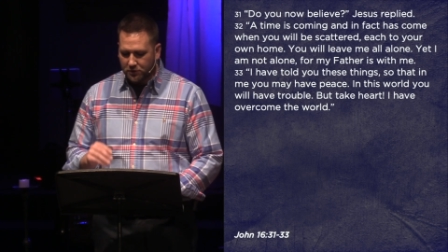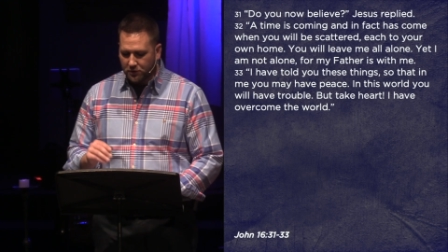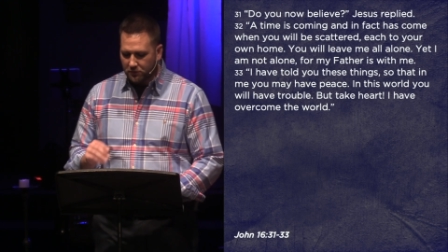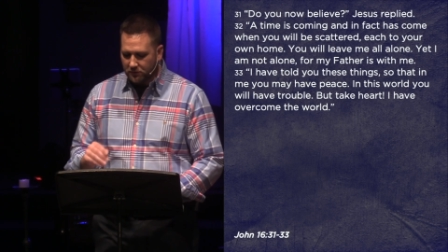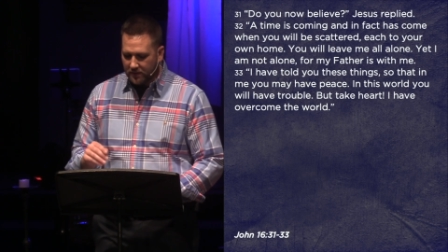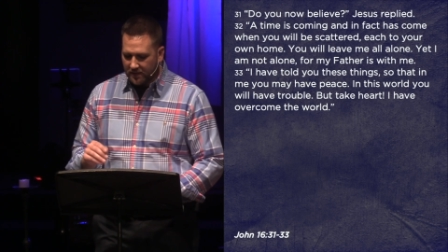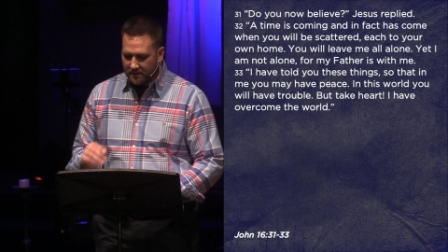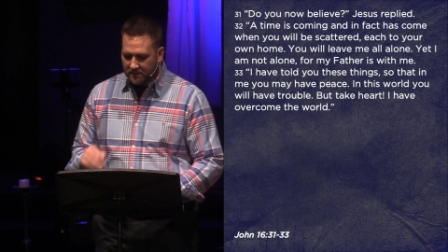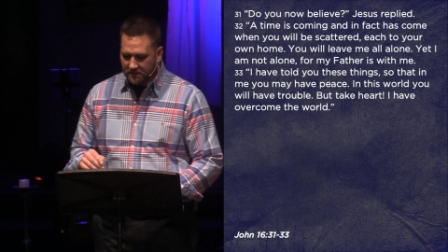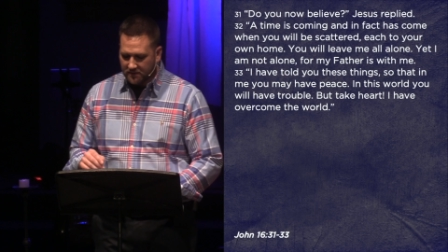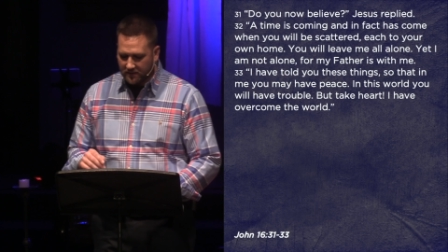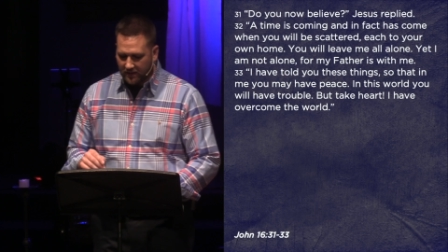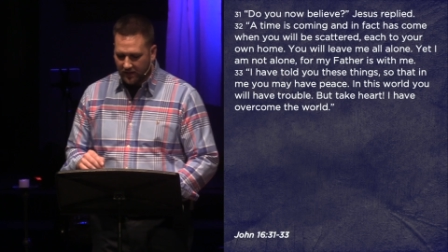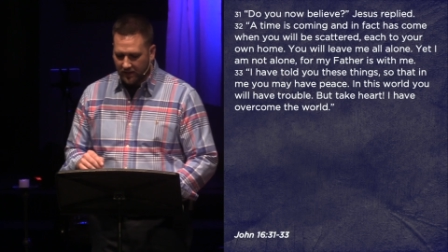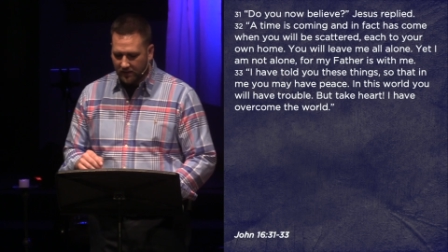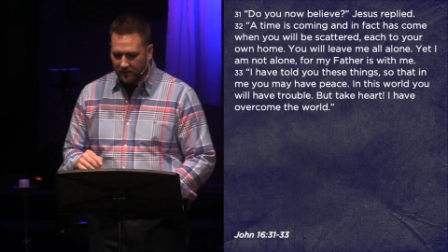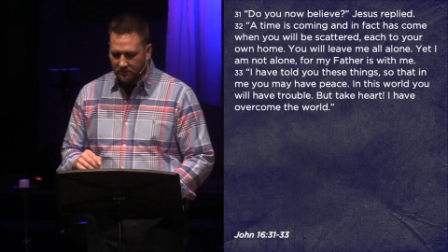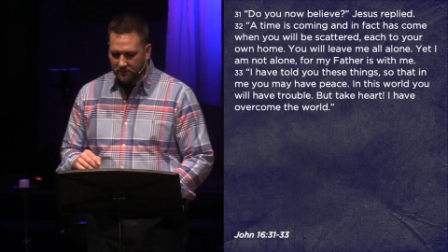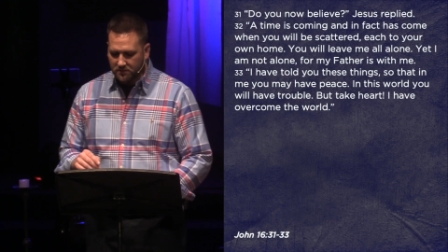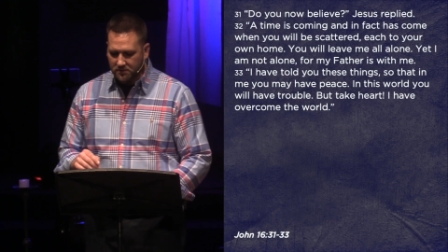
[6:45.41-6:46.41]
you these
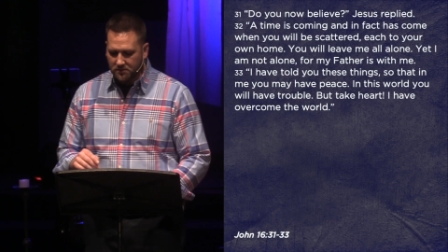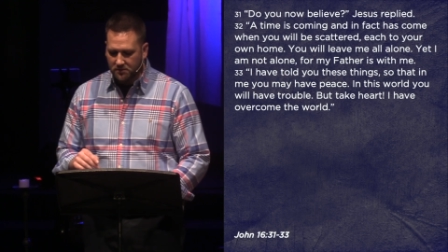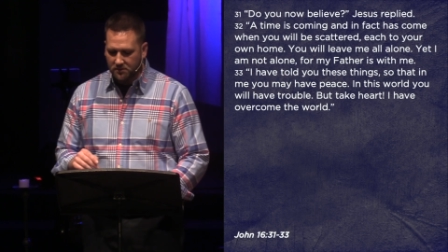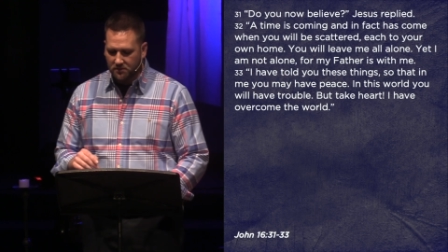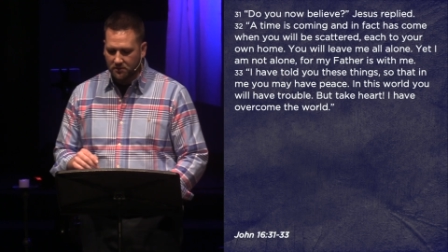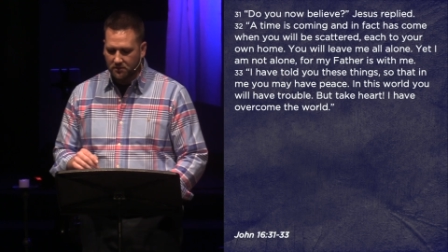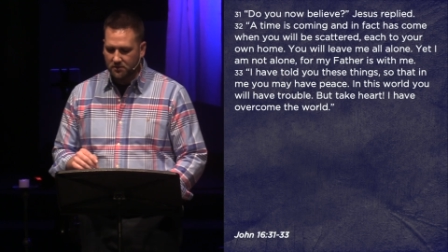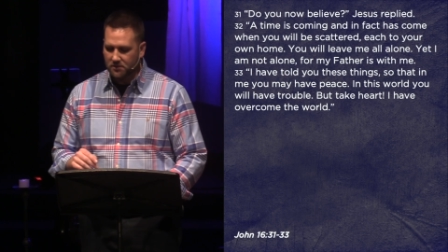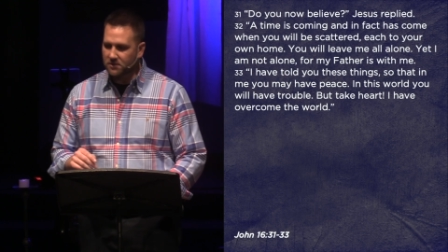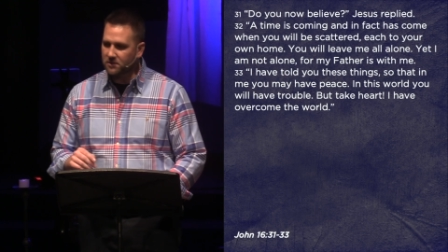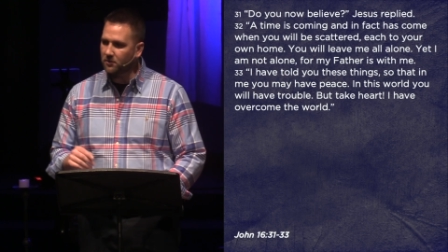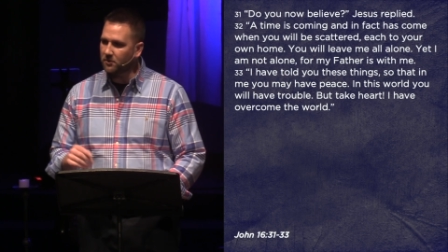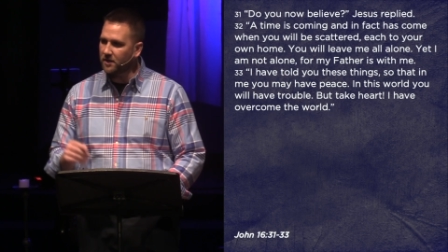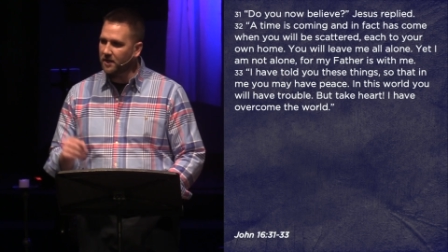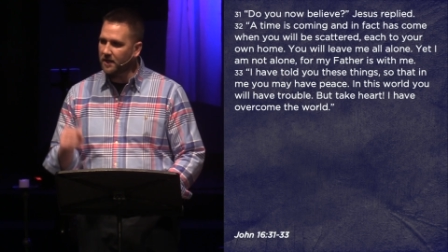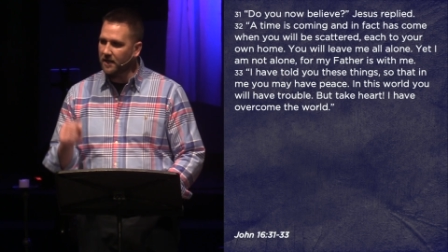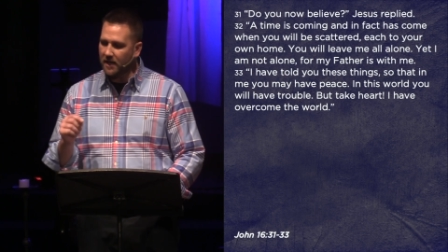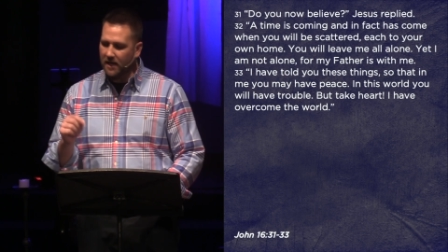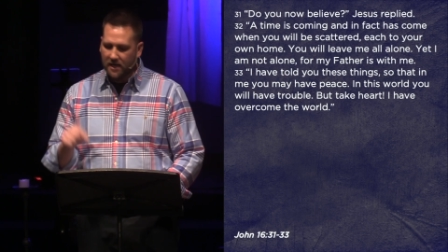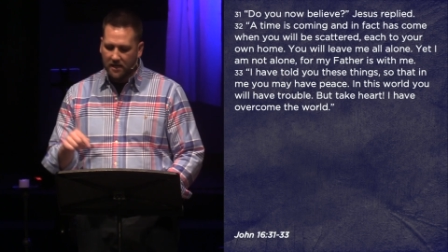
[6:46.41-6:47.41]
things so
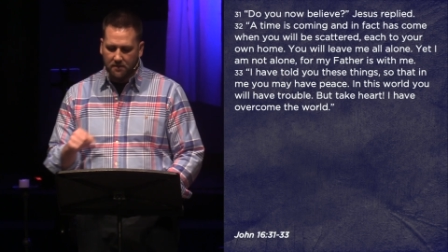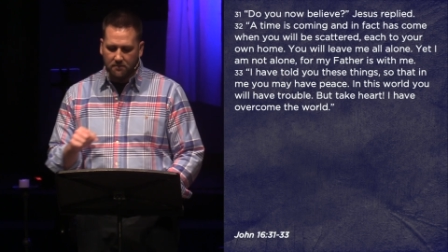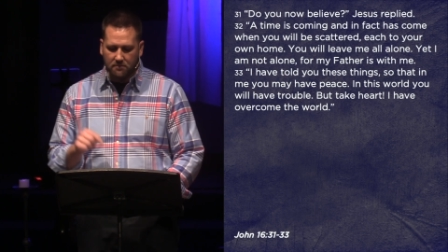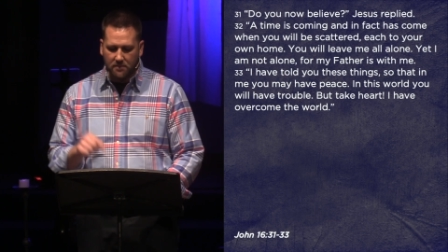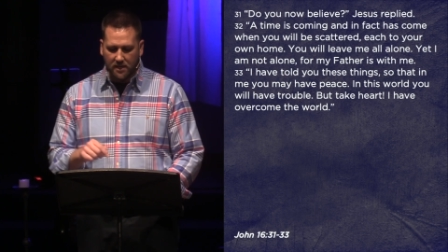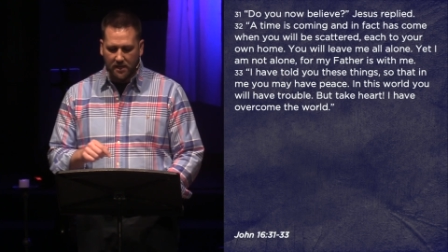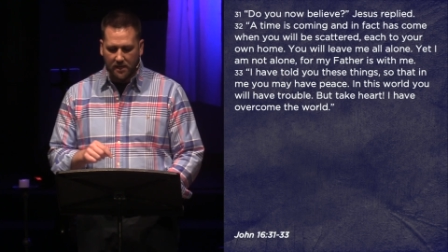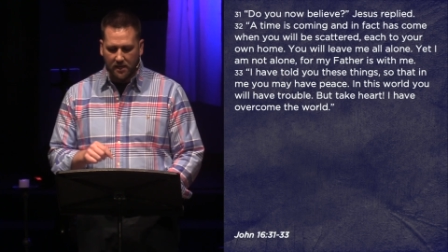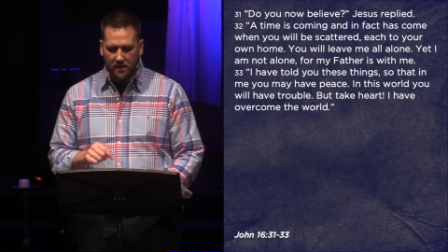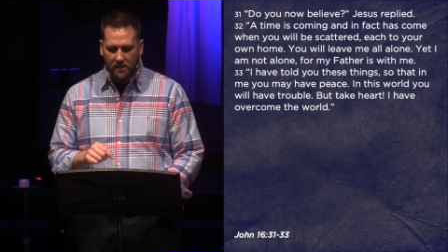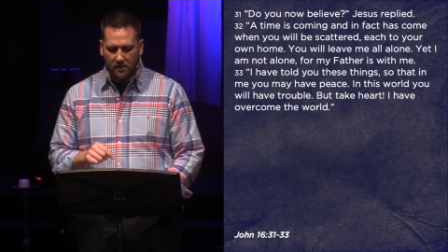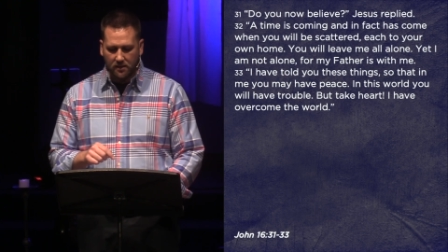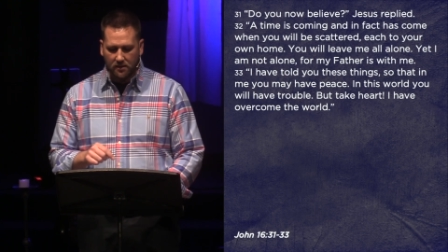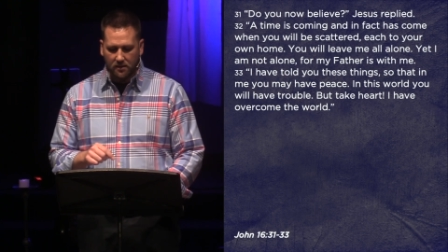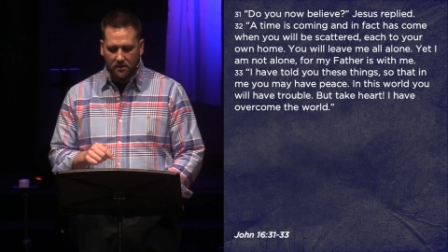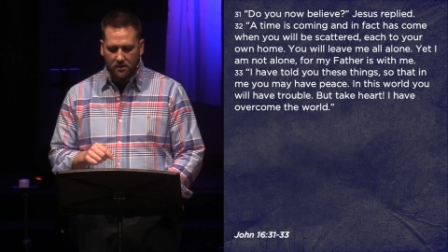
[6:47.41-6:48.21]
that in me